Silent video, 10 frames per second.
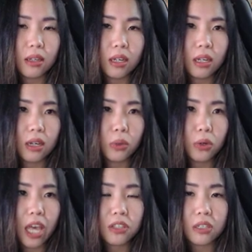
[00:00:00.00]

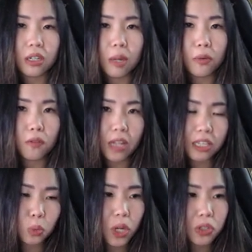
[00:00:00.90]
we'll answer a couple of
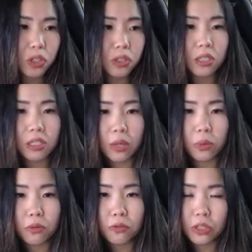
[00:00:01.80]
last questions and then
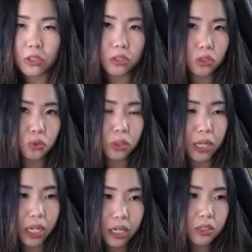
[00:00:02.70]
we'll finish the stream
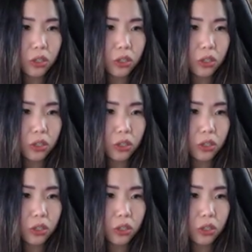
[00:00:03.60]
here.